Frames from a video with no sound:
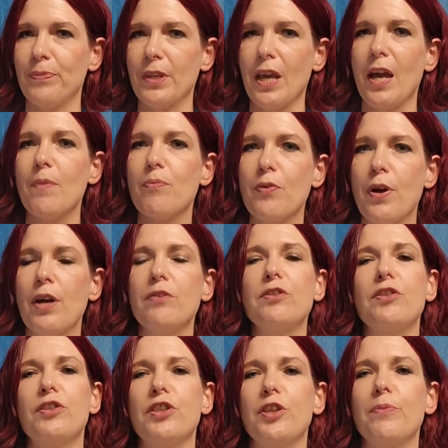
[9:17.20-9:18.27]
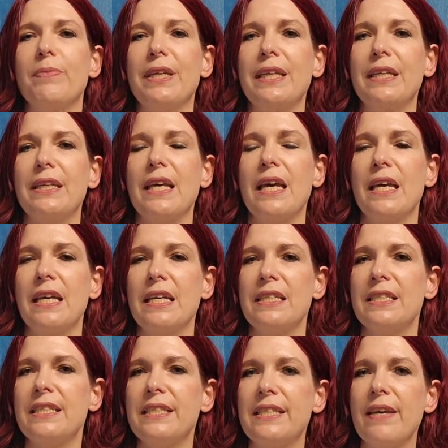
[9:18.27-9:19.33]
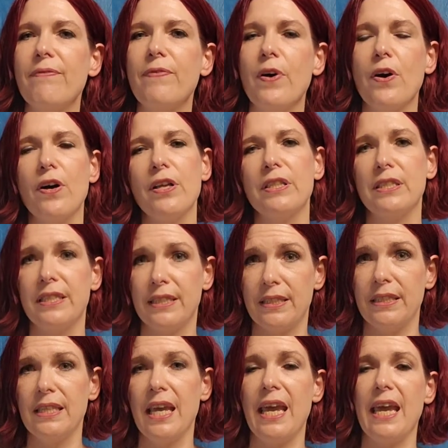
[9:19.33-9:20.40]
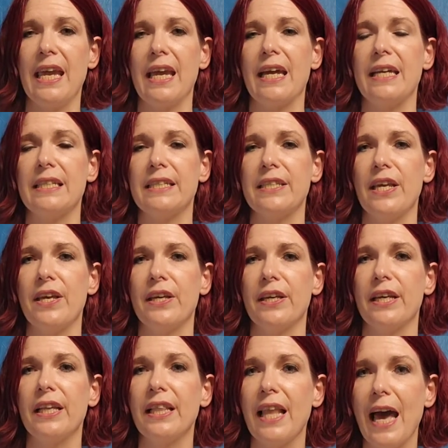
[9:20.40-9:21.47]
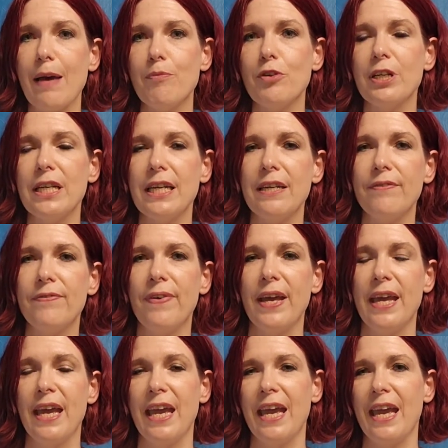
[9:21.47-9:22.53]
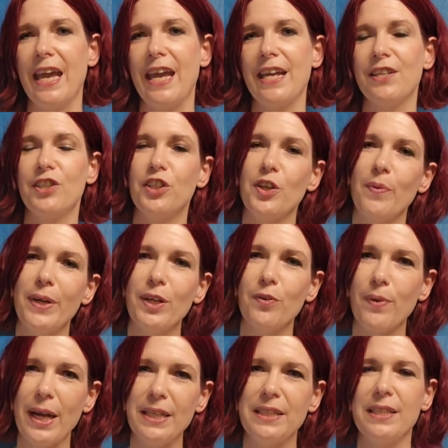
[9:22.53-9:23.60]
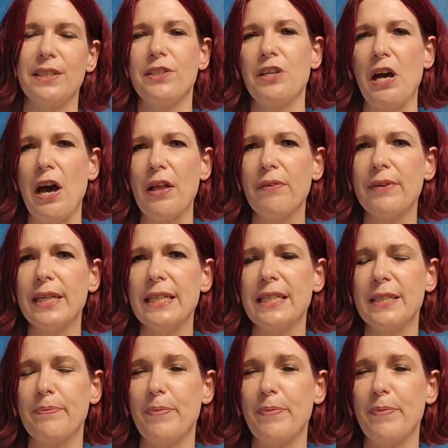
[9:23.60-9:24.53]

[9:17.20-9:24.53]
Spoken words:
approach to being civil and collaborative and showing grace and tolerance.